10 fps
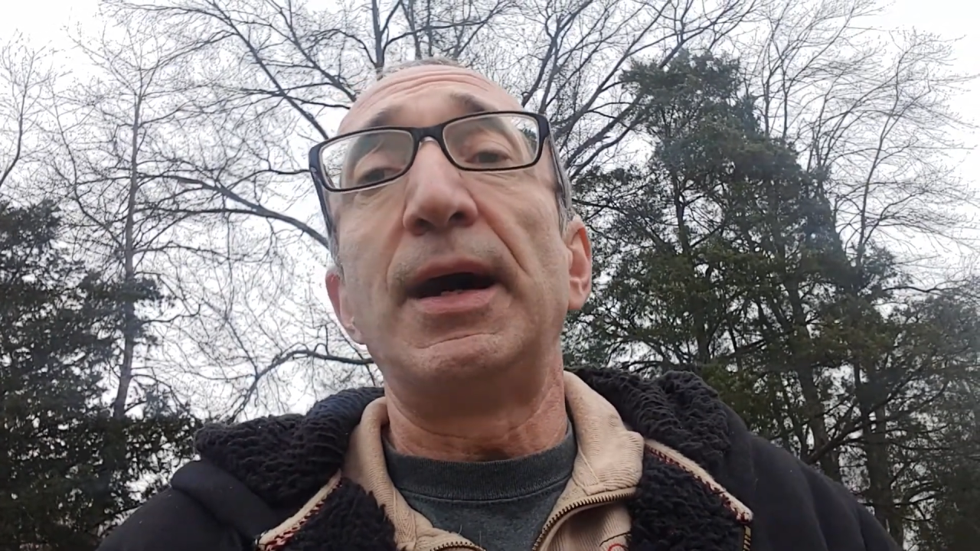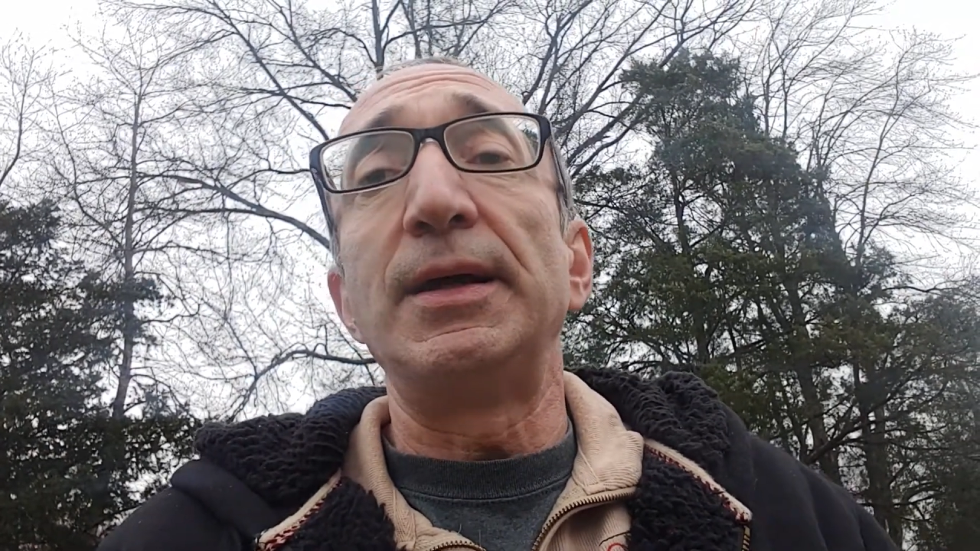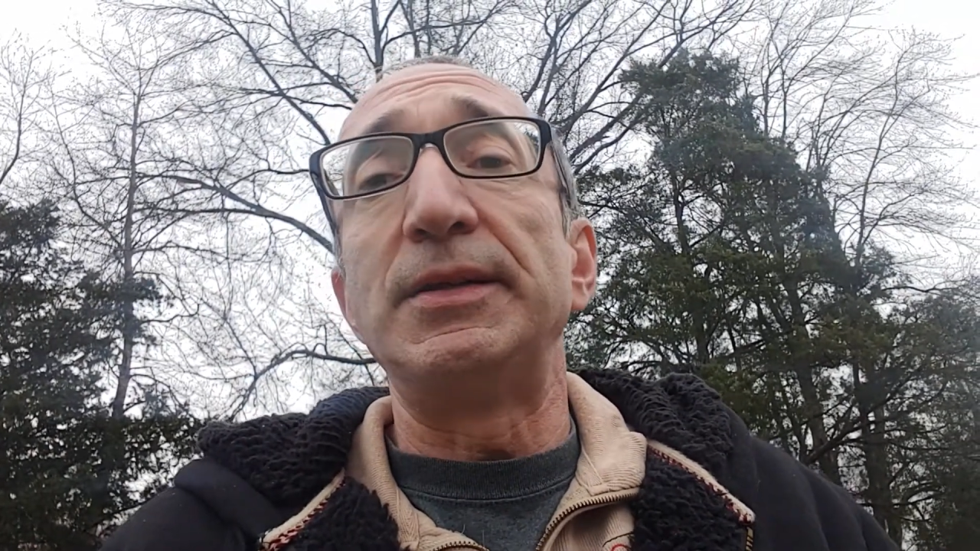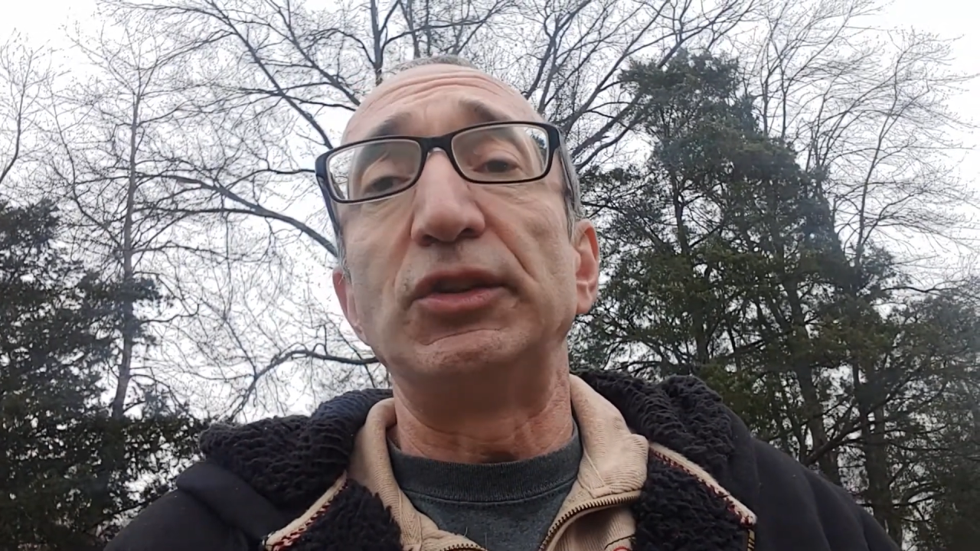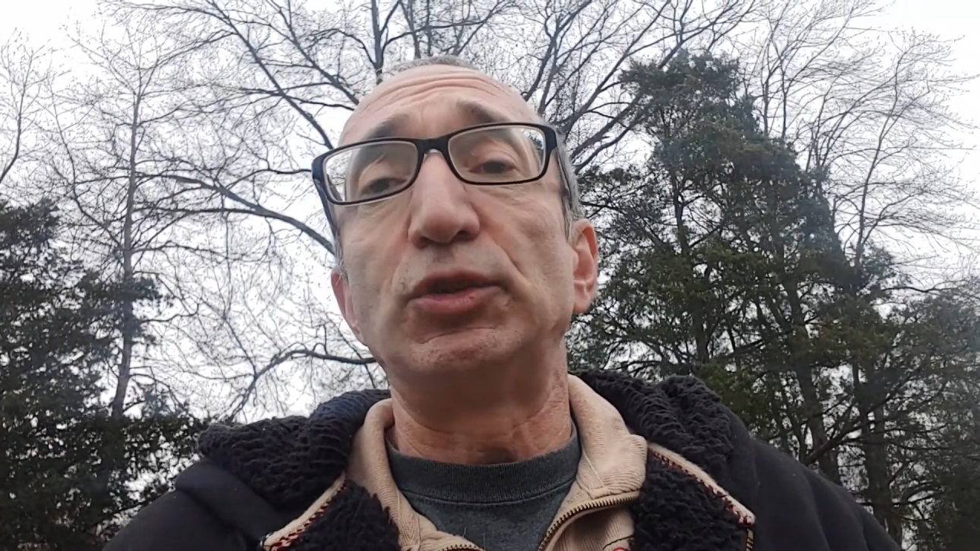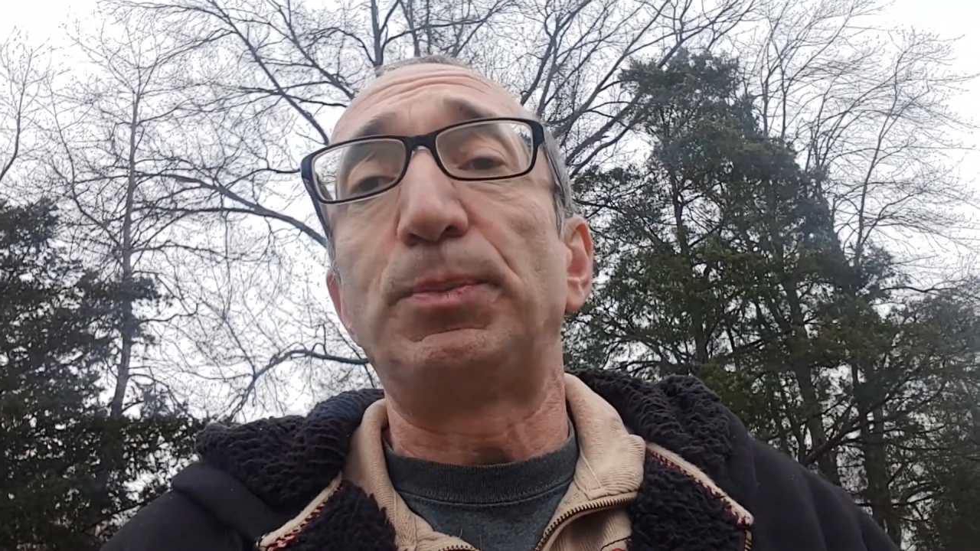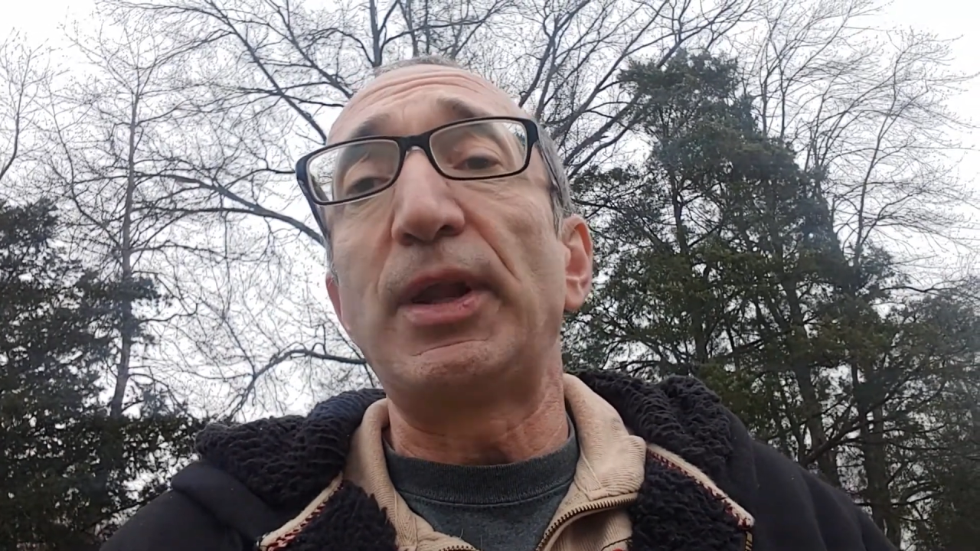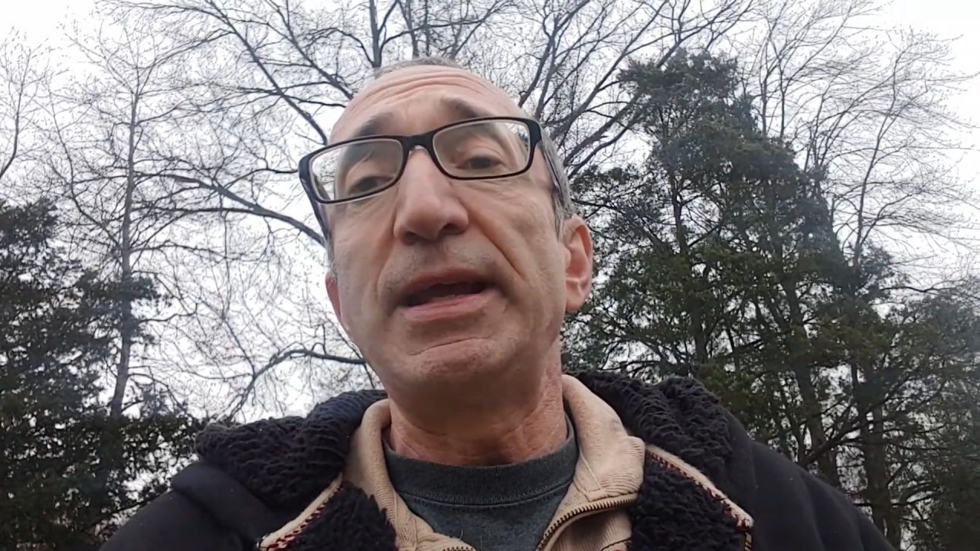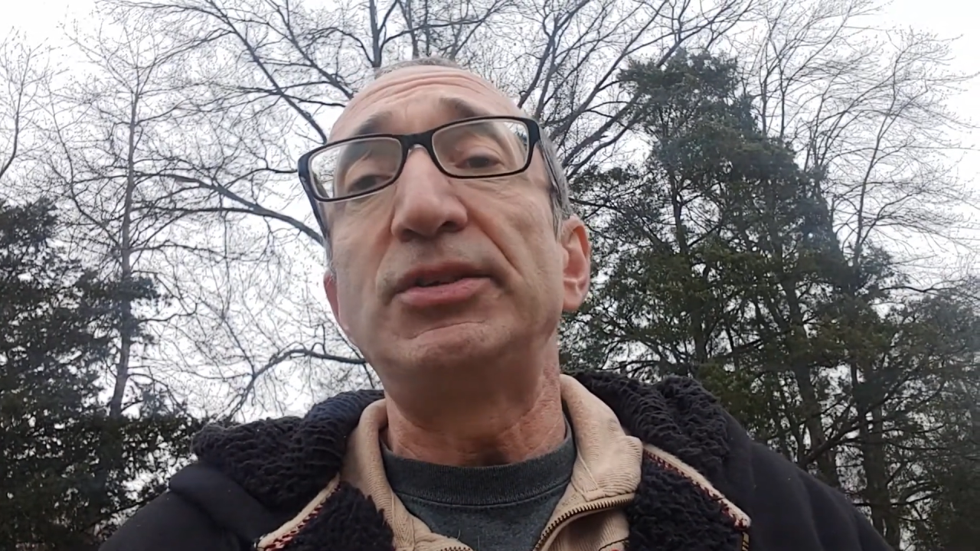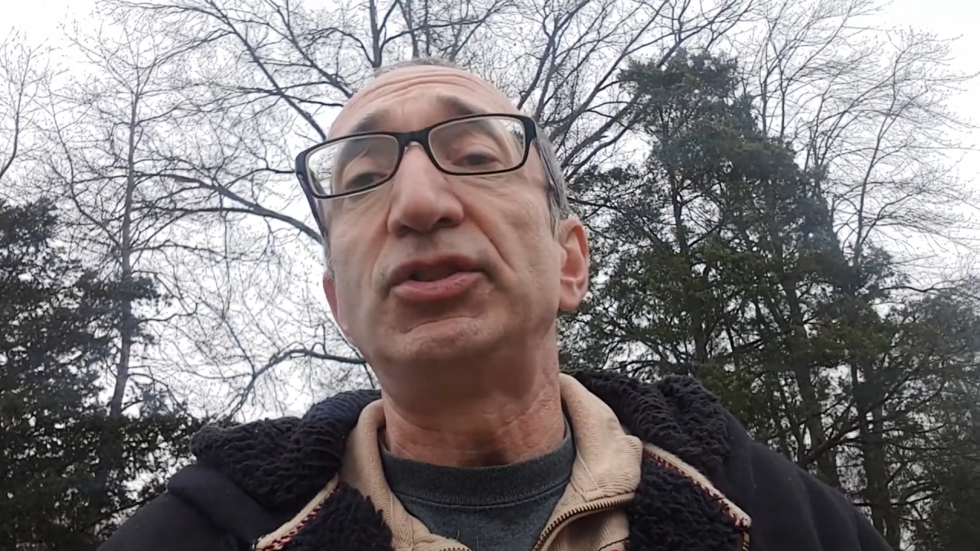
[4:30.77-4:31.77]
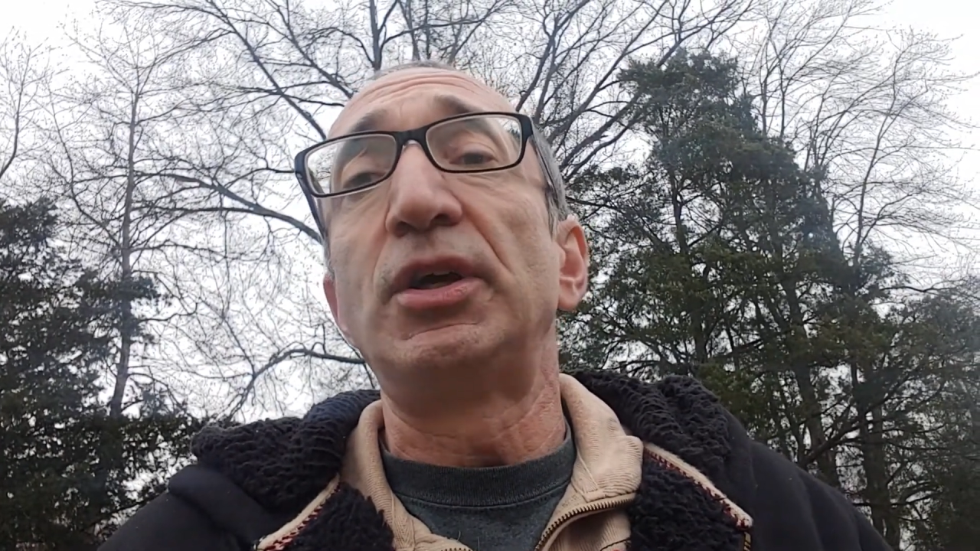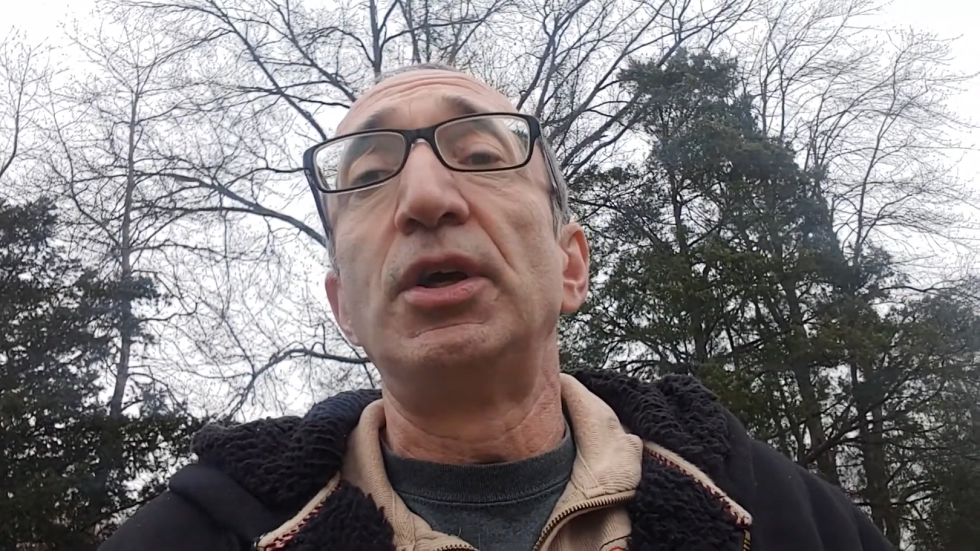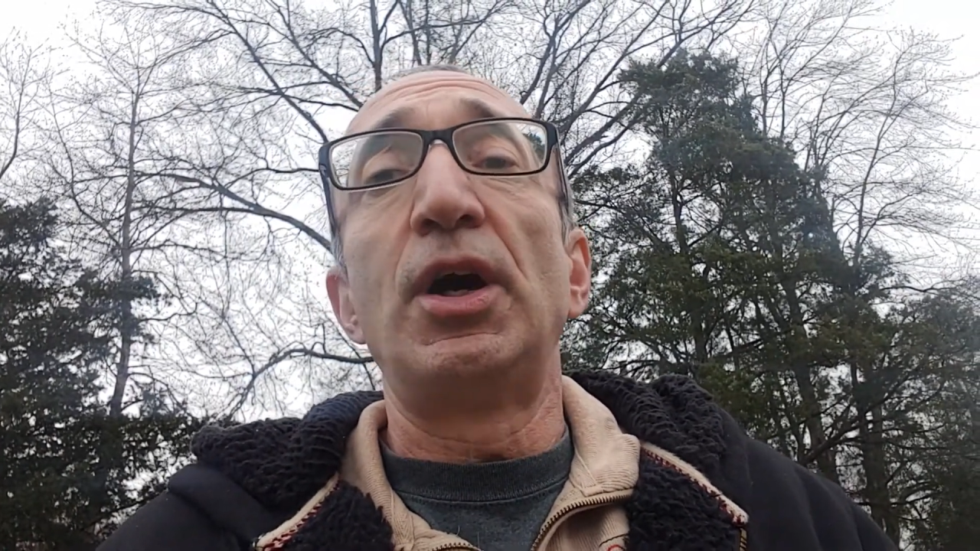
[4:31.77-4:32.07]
displaced,